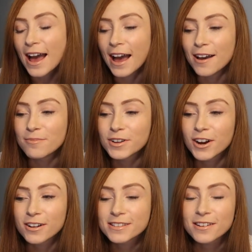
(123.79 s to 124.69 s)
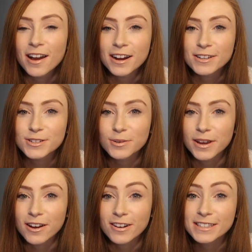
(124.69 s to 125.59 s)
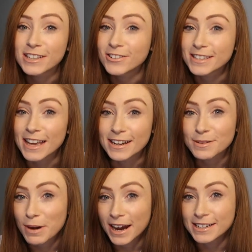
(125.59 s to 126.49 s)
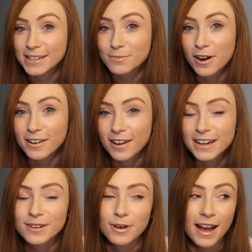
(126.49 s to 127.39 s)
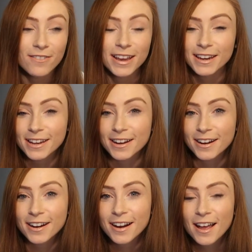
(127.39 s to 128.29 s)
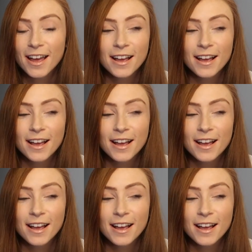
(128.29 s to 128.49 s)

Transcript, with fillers: The girls and I are doing our Secret Santa party tomorrow night, and we're having it here.